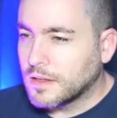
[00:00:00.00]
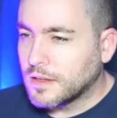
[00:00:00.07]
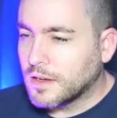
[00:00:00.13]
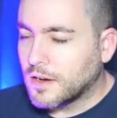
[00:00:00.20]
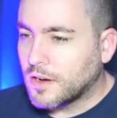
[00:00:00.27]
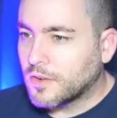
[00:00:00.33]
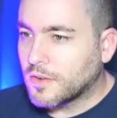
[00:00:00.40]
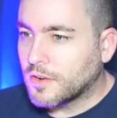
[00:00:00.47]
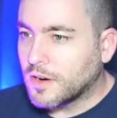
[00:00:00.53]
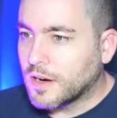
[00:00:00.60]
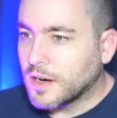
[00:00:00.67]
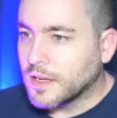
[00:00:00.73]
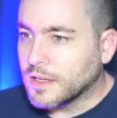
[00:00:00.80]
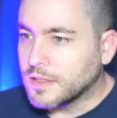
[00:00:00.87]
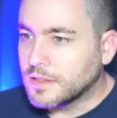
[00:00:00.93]
All
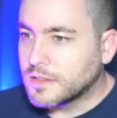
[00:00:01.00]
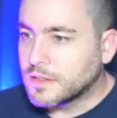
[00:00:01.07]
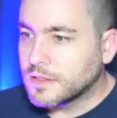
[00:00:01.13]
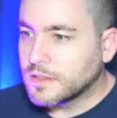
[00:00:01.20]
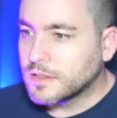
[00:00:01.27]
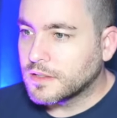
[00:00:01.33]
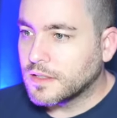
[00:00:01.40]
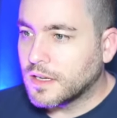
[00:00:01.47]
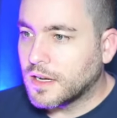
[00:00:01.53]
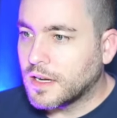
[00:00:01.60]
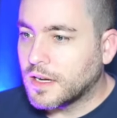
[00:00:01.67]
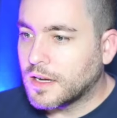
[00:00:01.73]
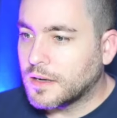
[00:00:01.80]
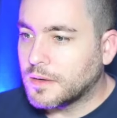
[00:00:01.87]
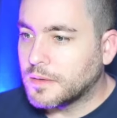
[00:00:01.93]
right.
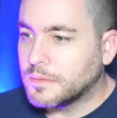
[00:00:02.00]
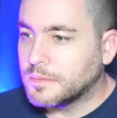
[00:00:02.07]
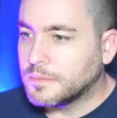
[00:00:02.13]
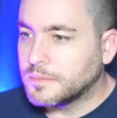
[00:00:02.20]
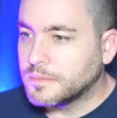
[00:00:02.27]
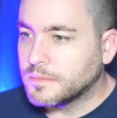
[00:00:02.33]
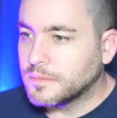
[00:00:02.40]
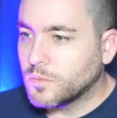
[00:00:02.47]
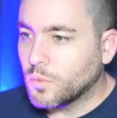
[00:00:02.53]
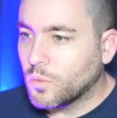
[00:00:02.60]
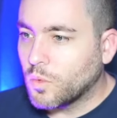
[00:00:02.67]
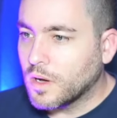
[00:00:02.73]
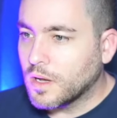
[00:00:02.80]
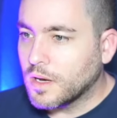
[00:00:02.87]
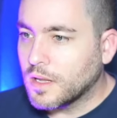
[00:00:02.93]
Um
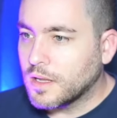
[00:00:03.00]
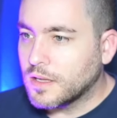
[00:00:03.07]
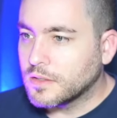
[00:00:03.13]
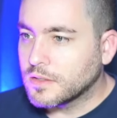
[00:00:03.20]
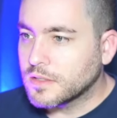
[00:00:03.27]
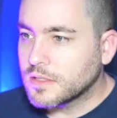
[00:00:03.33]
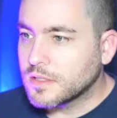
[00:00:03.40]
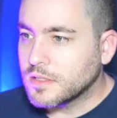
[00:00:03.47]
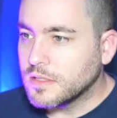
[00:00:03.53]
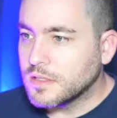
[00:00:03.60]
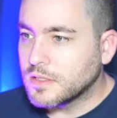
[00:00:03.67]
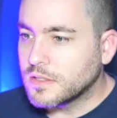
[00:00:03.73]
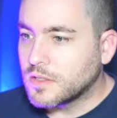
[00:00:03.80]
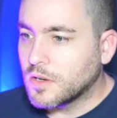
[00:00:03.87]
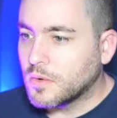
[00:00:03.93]
what else
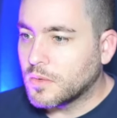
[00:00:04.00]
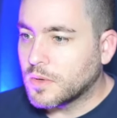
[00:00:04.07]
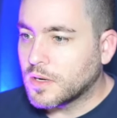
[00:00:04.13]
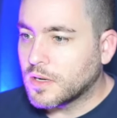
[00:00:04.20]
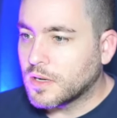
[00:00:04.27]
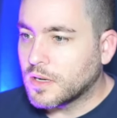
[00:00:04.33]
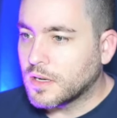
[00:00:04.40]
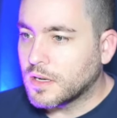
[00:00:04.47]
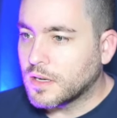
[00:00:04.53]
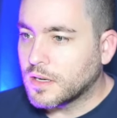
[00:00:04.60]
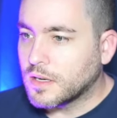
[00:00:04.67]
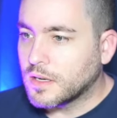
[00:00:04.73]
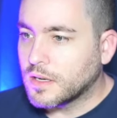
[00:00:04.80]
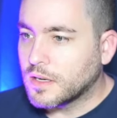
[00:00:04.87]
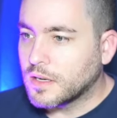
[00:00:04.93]
is going
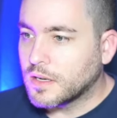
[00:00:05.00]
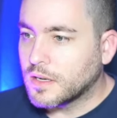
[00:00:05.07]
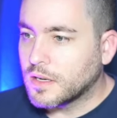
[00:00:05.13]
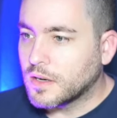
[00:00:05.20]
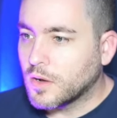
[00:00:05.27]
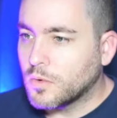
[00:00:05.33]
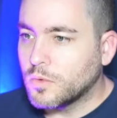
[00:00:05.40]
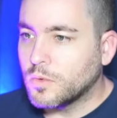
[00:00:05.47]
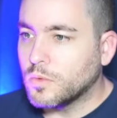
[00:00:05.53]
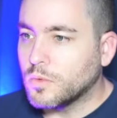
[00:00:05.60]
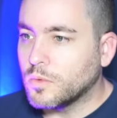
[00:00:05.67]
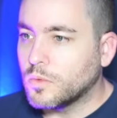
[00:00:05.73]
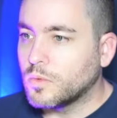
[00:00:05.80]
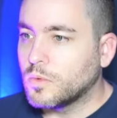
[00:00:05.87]
on? Oh,